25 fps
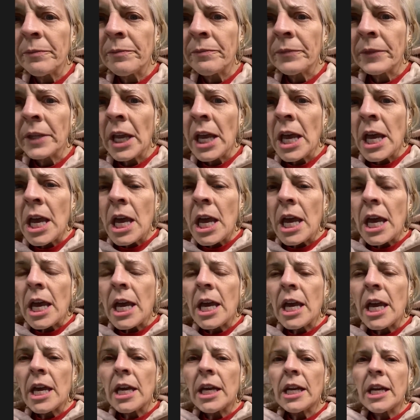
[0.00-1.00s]

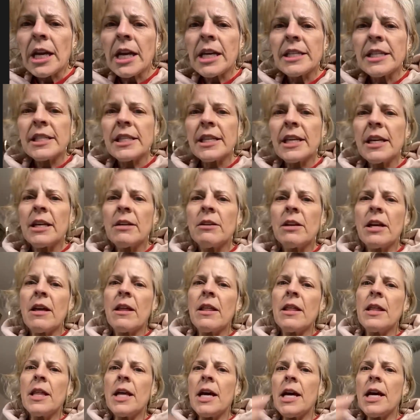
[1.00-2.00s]
And I said,
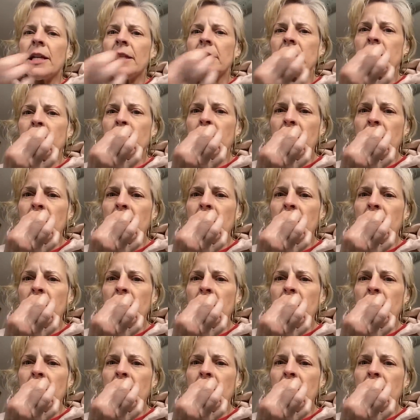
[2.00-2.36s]
that's